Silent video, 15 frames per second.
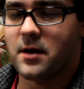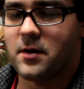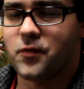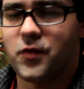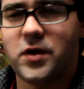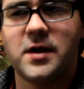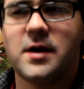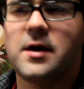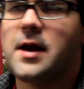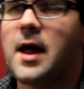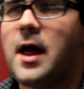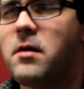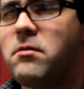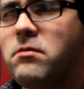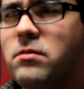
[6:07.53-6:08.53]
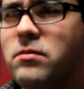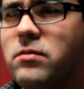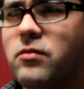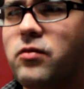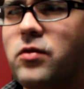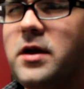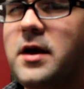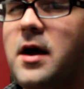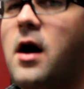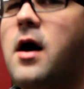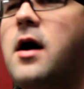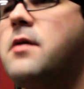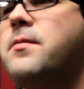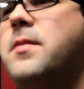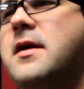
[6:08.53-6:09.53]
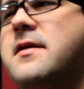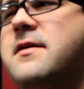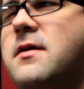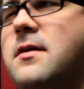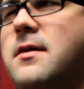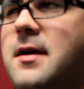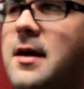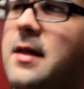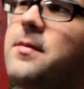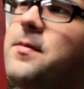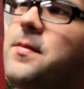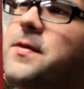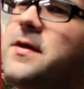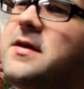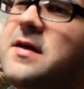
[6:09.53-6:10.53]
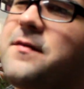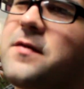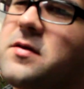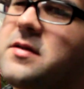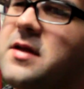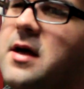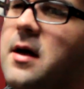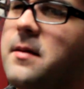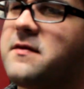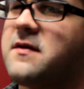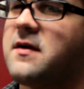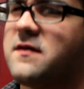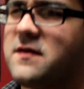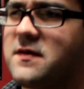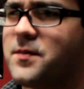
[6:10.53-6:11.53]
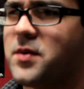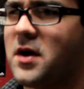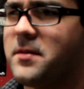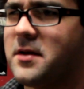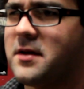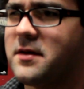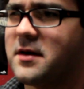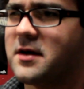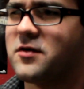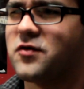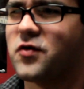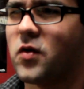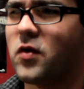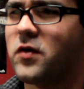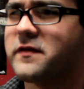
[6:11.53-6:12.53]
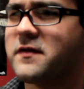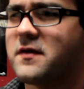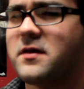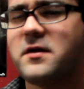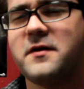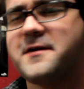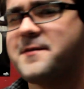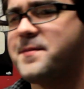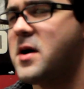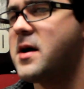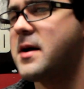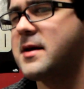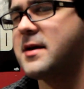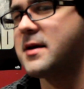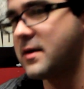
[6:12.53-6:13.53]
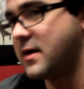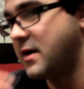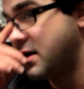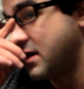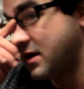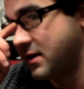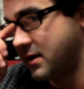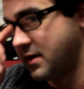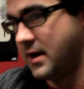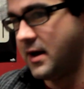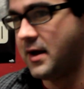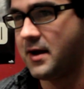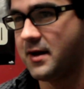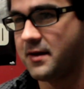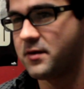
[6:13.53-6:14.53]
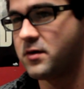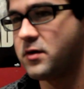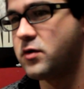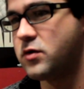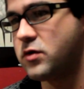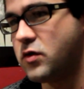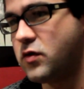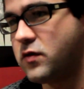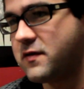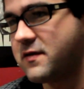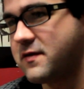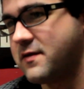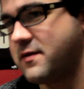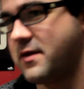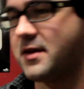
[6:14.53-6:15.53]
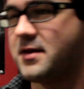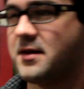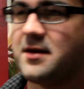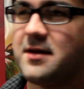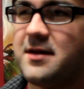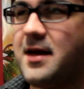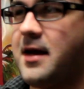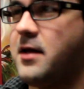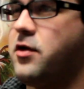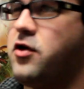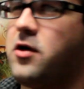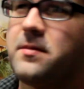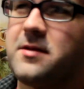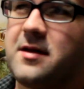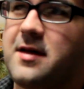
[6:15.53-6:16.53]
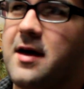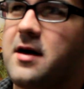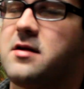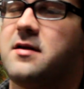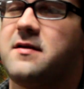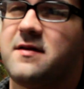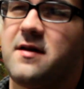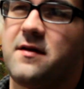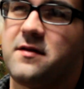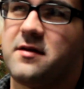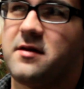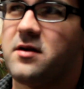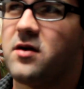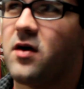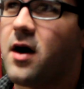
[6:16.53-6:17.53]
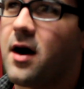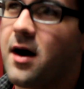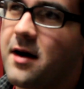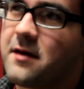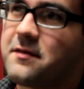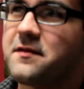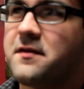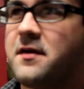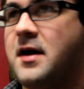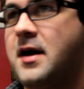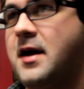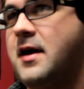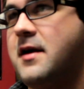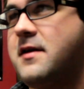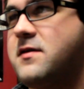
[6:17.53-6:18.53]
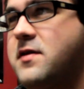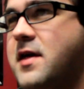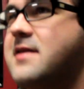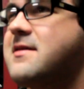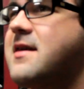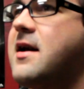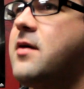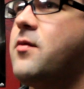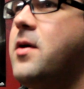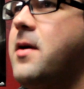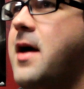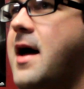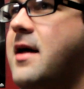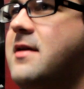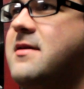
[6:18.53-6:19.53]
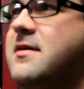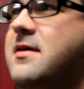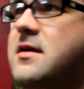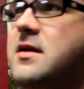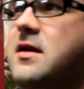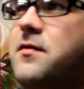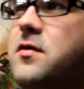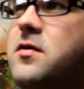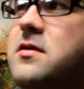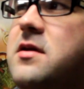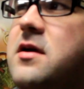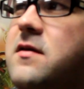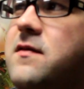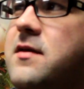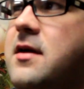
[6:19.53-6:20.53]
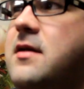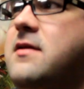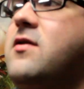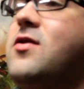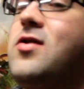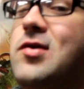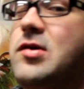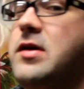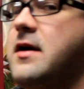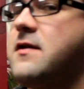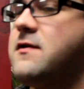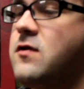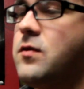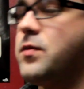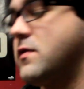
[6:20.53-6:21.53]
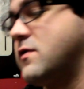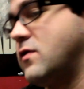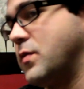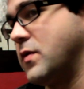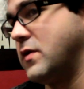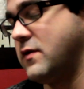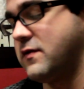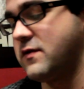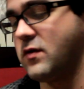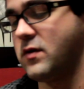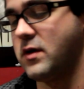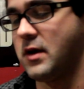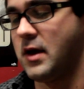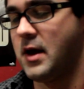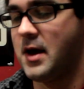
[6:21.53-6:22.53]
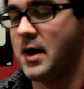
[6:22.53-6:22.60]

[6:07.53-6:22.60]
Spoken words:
Really good game, really hard, but the difficulty comes because probably the controls are a little spotty on it. They're a little loose, like the jump detection and stuff is a little off. So that's kind of what adds to the difficulty of it until you're like super used to it.